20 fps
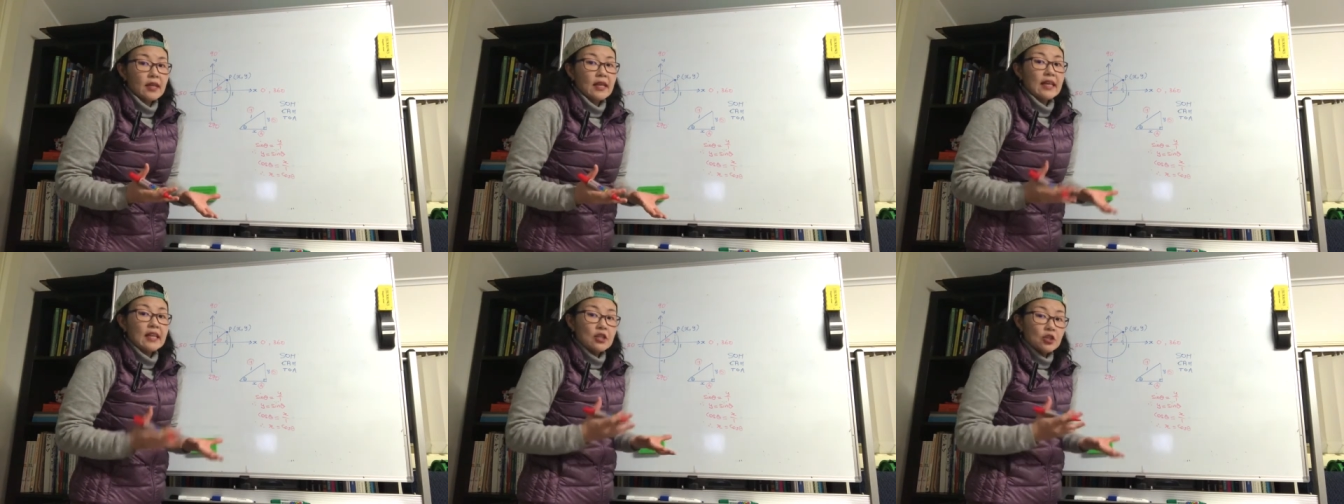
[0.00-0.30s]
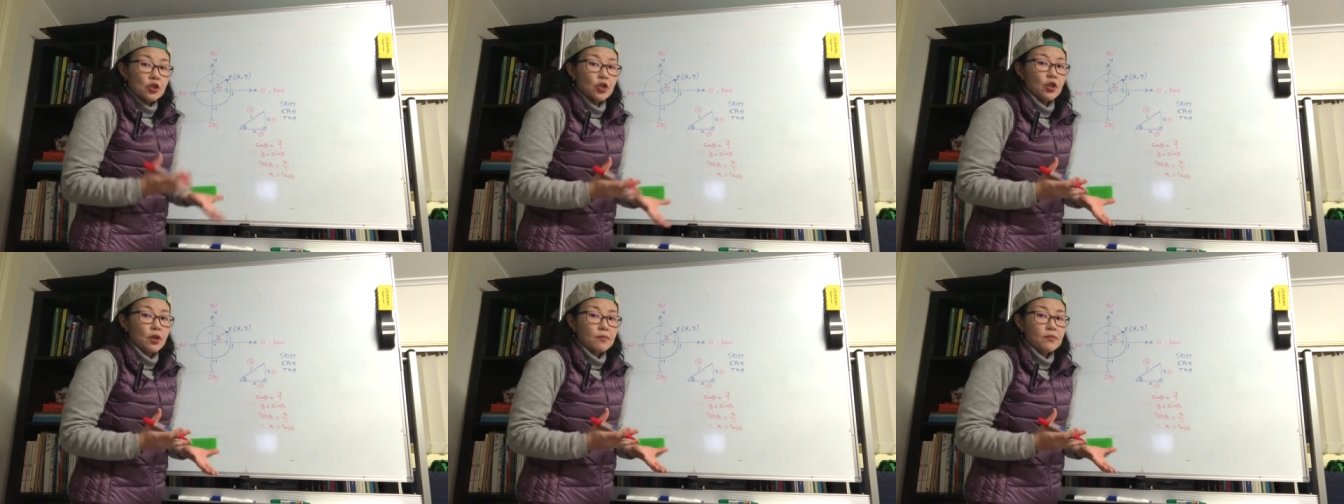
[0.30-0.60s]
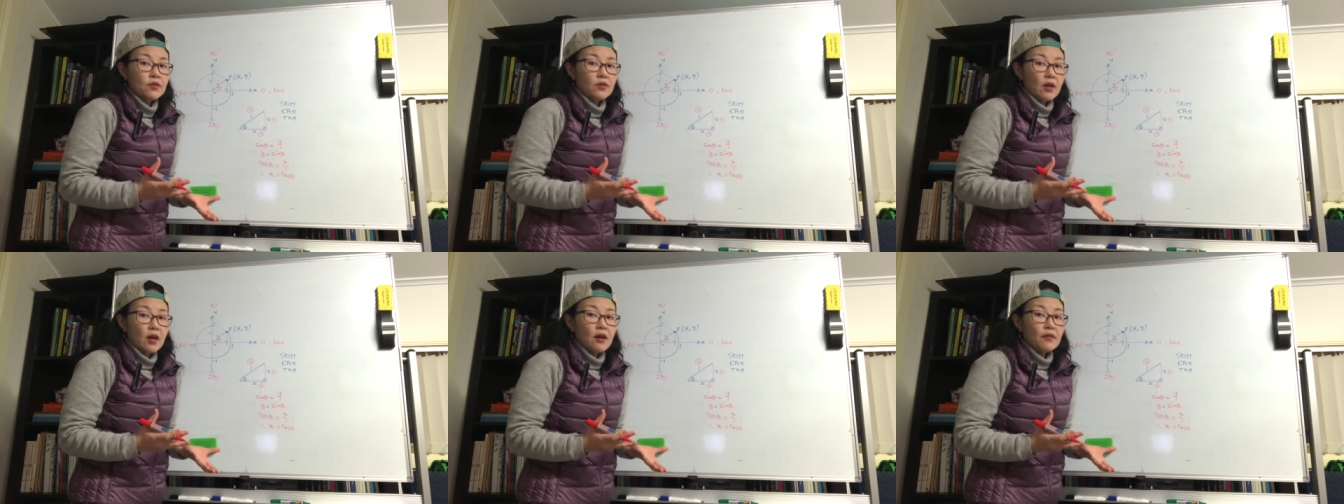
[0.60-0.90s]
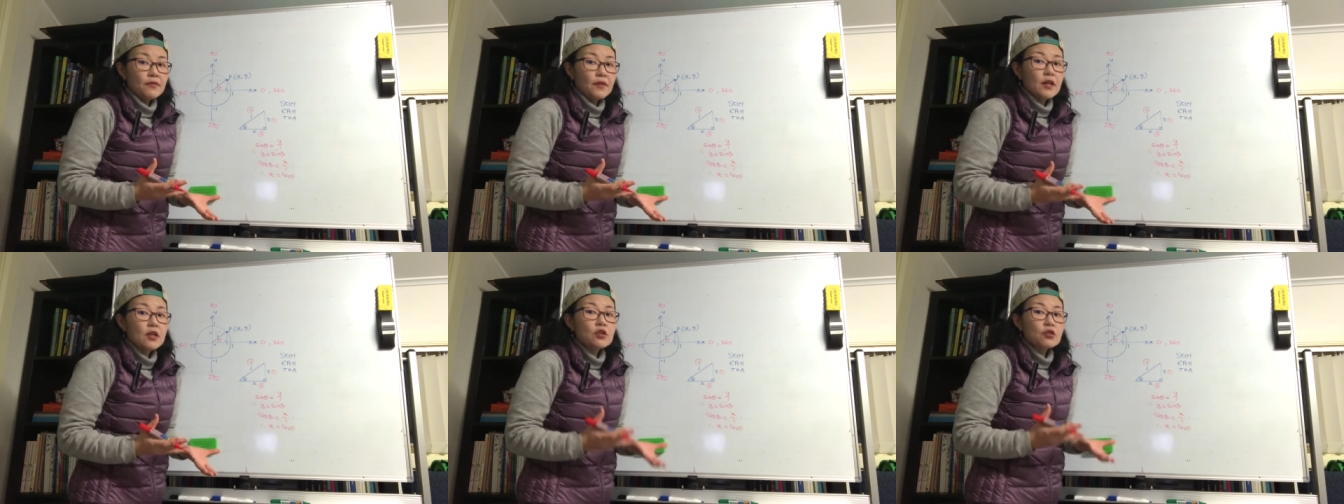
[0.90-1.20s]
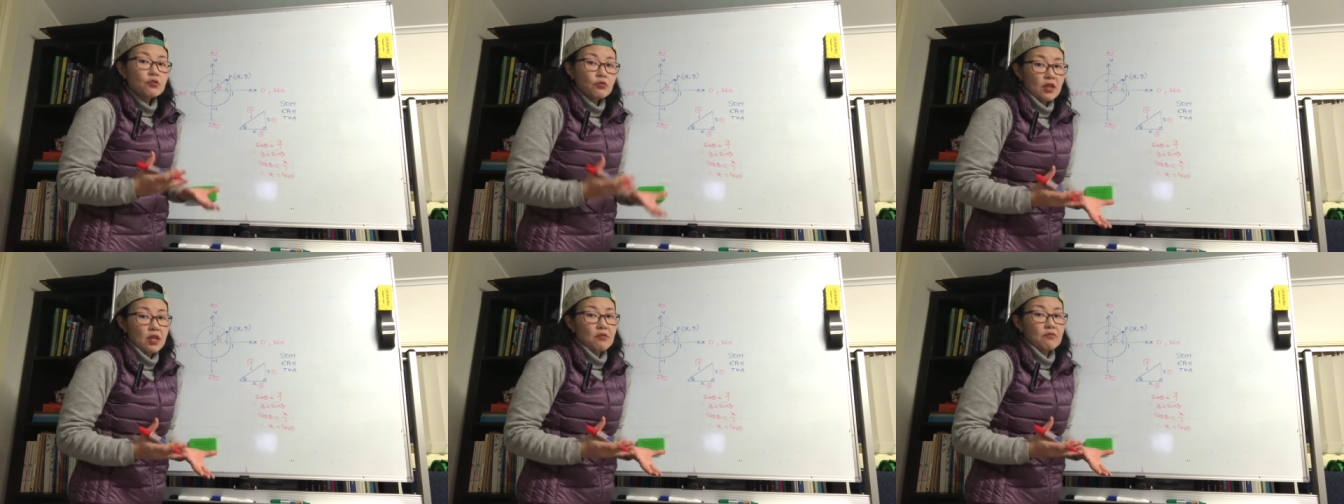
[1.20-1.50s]
in terms of
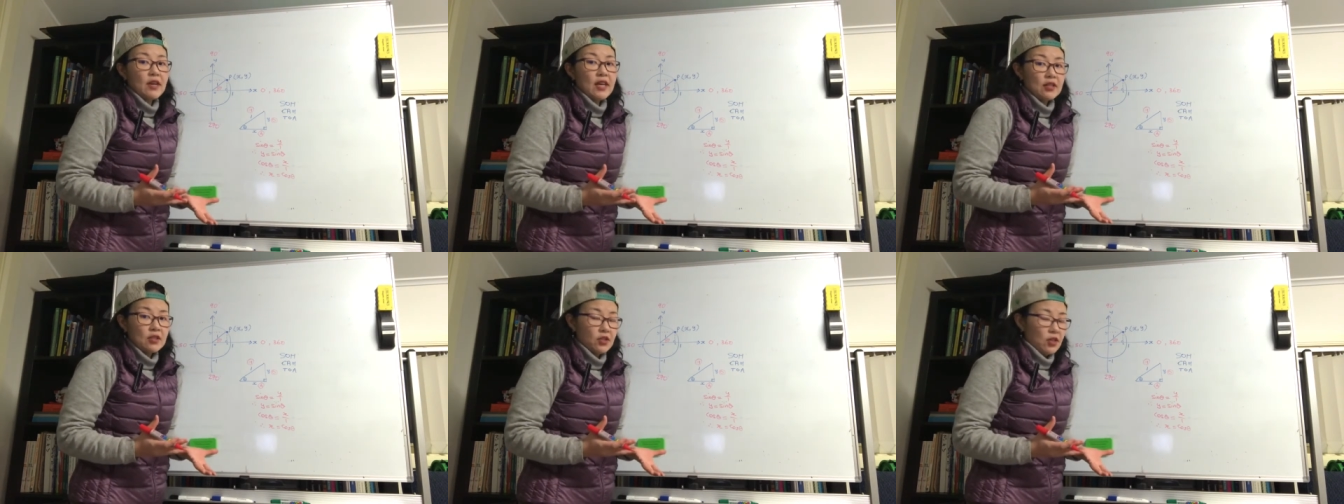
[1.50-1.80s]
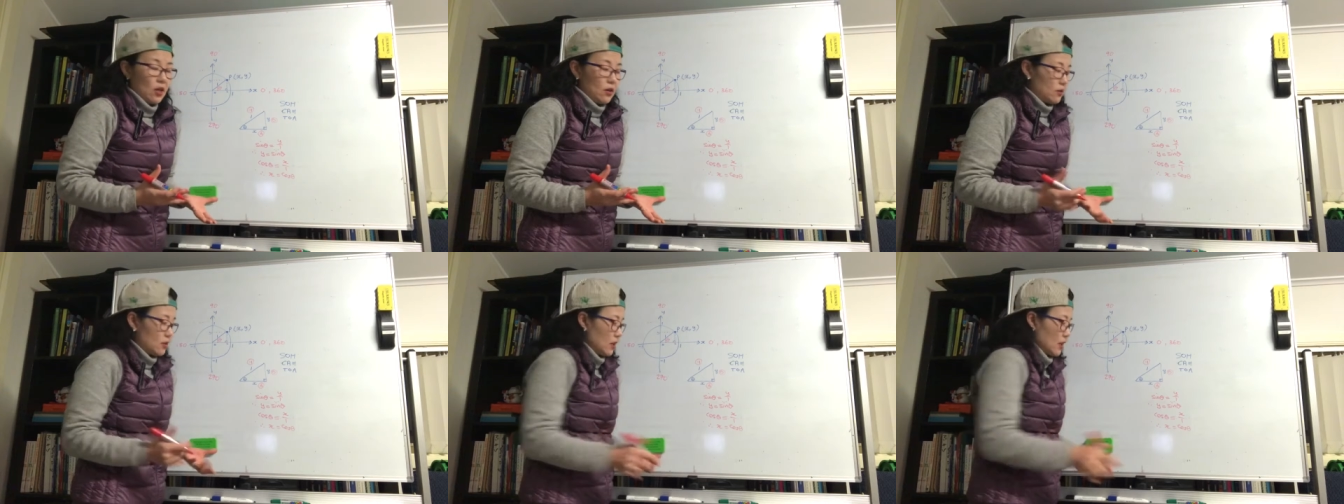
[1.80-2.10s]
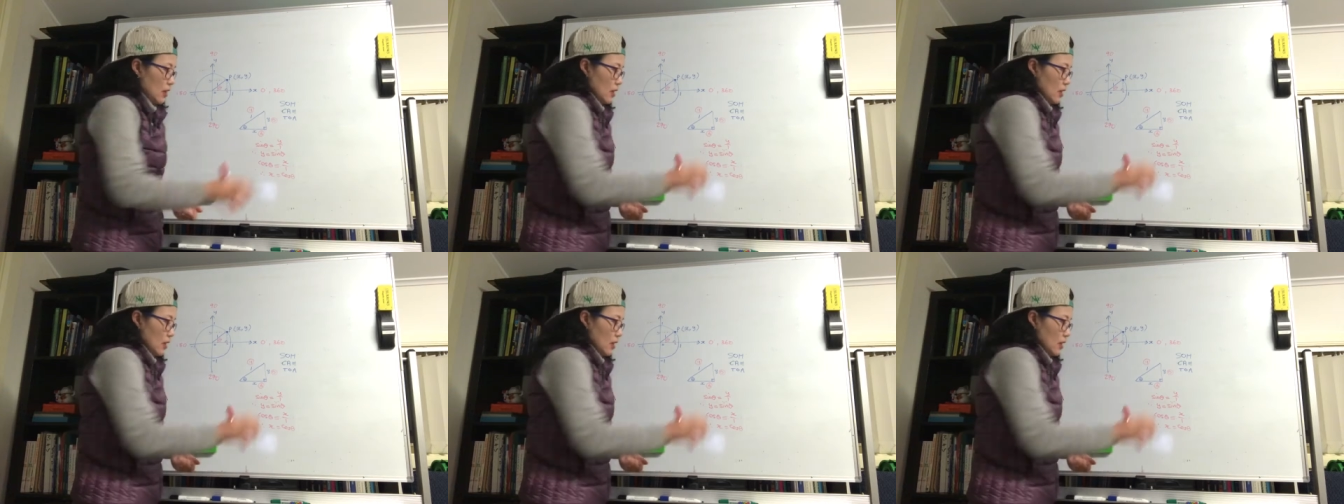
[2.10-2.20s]
trig ratios.